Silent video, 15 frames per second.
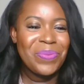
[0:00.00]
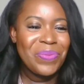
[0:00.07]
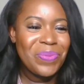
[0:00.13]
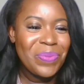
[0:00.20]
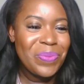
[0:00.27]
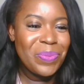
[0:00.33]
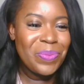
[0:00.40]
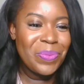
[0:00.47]

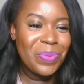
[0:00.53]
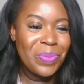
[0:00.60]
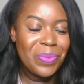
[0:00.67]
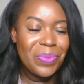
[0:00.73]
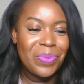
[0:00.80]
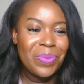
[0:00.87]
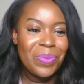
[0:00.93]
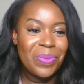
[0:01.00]

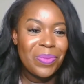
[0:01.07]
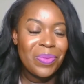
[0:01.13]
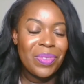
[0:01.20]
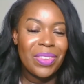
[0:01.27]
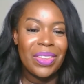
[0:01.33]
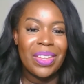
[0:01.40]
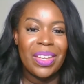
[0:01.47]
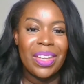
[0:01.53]

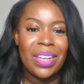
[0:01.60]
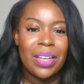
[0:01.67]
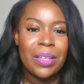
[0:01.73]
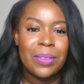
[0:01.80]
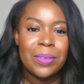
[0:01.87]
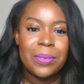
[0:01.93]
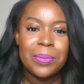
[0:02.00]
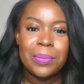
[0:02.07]

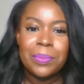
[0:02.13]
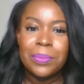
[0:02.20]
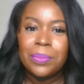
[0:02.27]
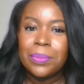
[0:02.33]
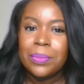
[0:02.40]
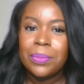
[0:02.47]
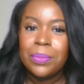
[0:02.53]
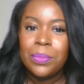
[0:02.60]

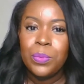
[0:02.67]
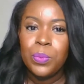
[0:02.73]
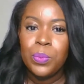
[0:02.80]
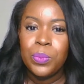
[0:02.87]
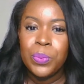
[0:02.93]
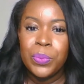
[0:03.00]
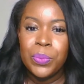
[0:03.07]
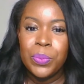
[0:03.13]

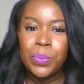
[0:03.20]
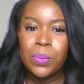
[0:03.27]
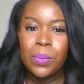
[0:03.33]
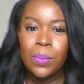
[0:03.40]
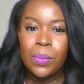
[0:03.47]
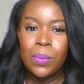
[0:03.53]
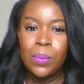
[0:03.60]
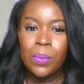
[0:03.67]

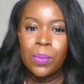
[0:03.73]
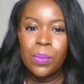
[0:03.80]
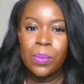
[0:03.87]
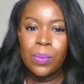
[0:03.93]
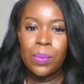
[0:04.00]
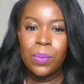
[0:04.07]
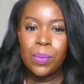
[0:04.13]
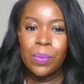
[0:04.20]

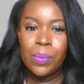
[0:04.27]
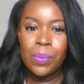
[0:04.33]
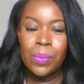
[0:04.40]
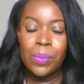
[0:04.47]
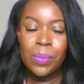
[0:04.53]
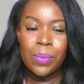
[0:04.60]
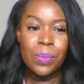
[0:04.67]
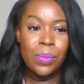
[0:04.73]

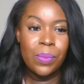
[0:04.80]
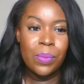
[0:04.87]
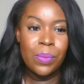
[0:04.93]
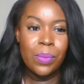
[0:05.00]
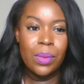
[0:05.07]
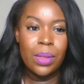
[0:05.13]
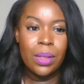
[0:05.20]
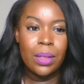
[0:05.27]

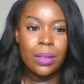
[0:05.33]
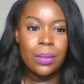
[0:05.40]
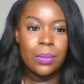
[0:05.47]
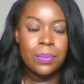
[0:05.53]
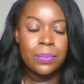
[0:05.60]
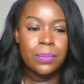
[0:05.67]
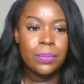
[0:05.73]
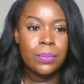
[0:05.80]

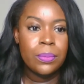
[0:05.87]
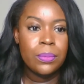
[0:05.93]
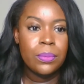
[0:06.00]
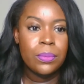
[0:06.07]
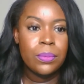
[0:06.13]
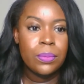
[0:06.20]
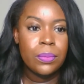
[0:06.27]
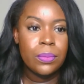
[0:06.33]

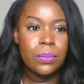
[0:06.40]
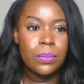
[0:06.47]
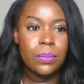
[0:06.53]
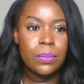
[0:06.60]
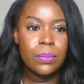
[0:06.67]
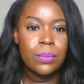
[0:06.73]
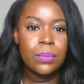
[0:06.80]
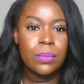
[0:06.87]

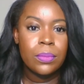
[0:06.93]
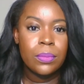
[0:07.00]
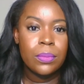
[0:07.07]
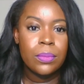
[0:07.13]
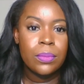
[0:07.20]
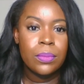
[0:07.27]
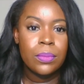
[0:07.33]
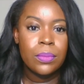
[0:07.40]

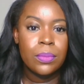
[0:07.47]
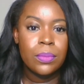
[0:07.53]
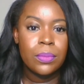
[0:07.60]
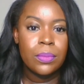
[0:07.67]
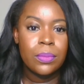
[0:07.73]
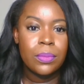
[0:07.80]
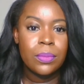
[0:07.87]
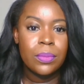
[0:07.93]
[no speech]